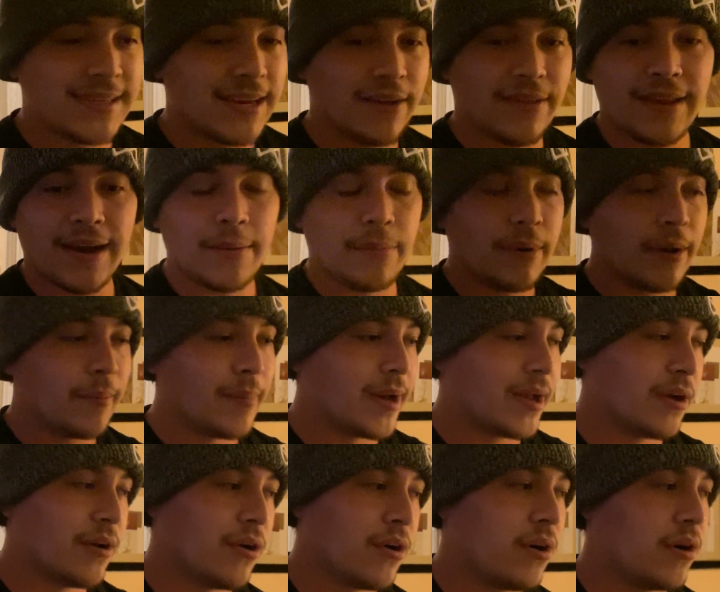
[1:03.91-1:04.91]
Now that I brought my
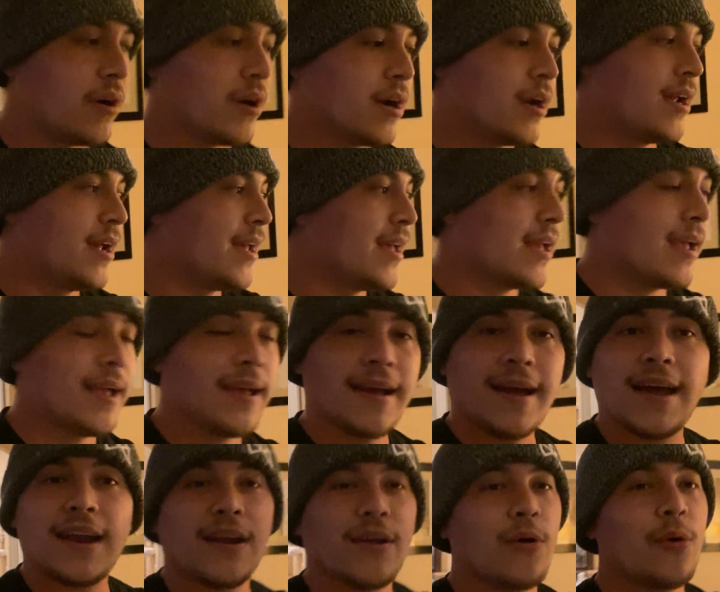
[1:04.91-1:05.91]
car,
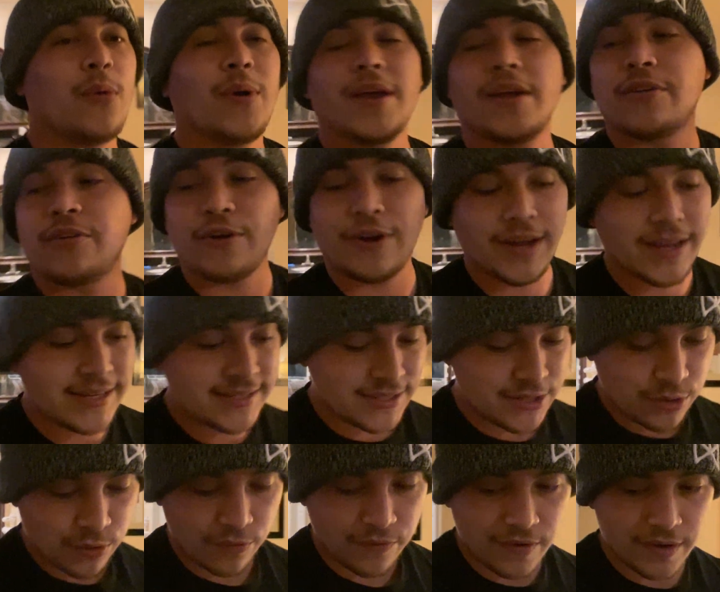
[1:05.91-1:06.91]
kind of going
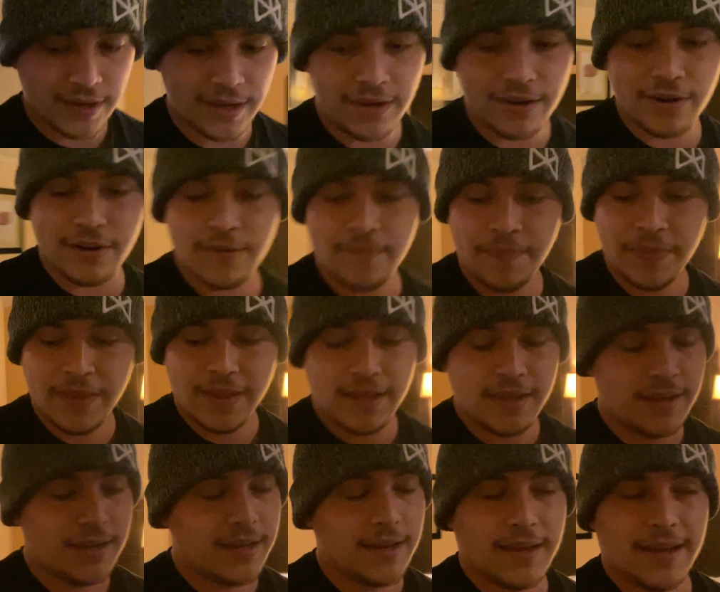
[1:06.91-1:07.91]
crazy over here
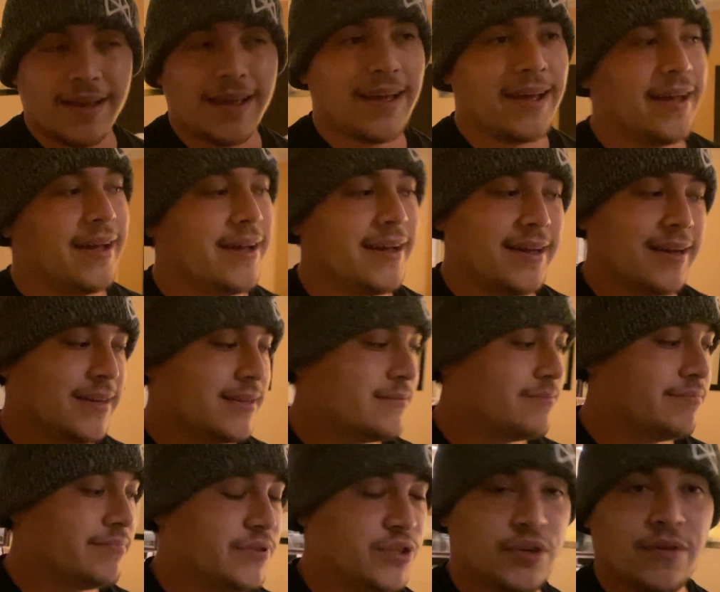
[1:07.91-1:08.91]

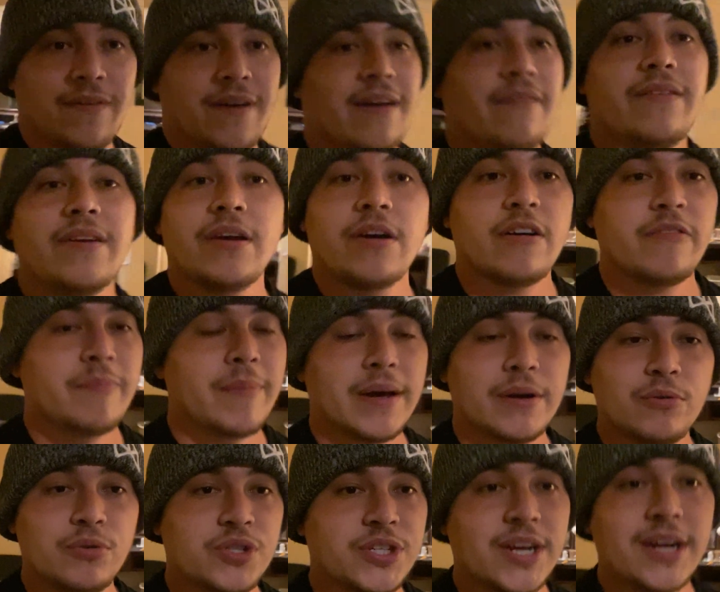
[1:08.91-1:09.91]
and surviving off my
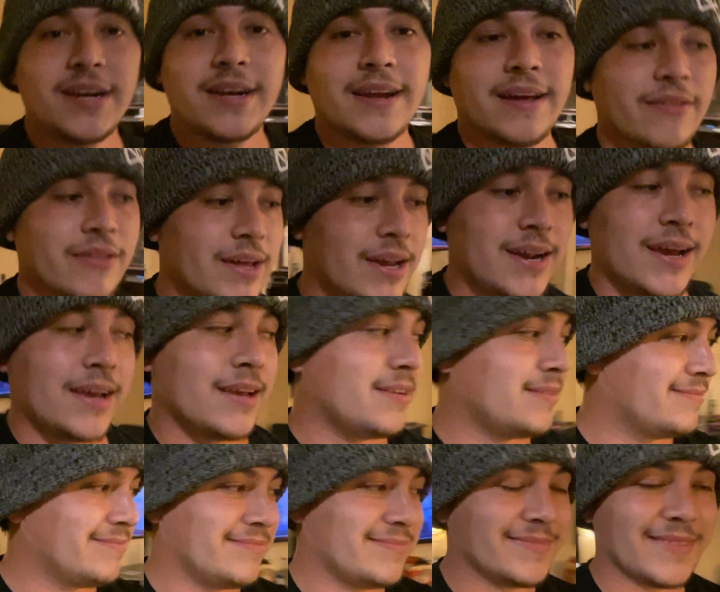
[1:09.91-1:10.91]
luchan now that
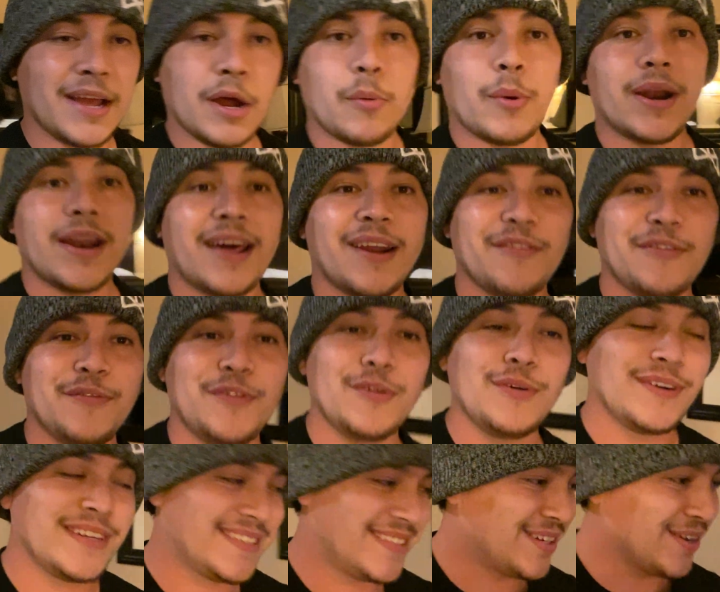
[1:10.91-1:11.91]
I ran out of
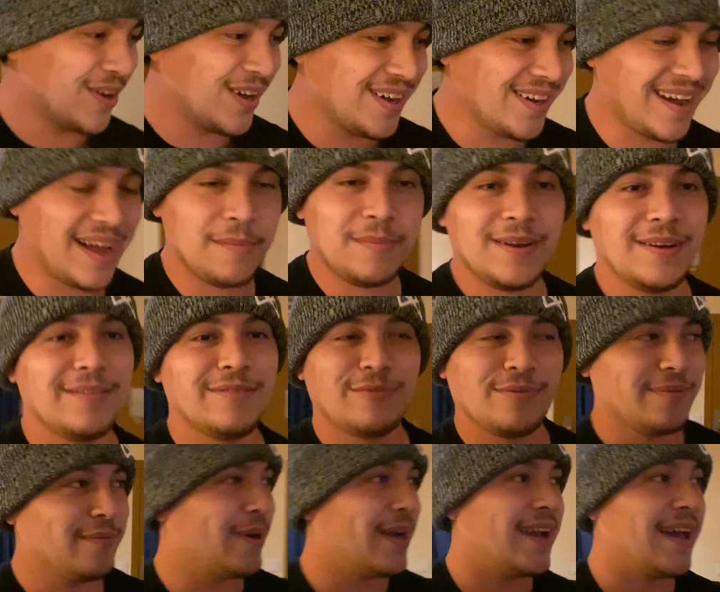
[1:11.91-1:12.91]
food. So I
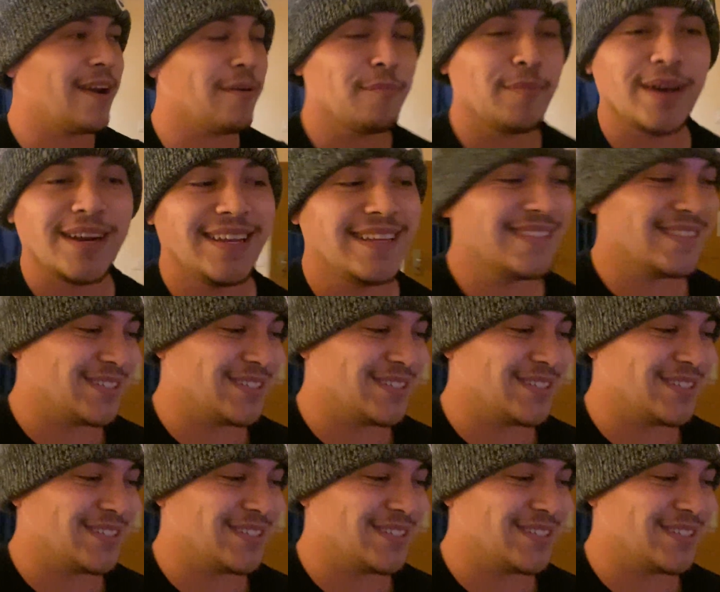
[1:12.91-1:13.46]
mean, ran out of money.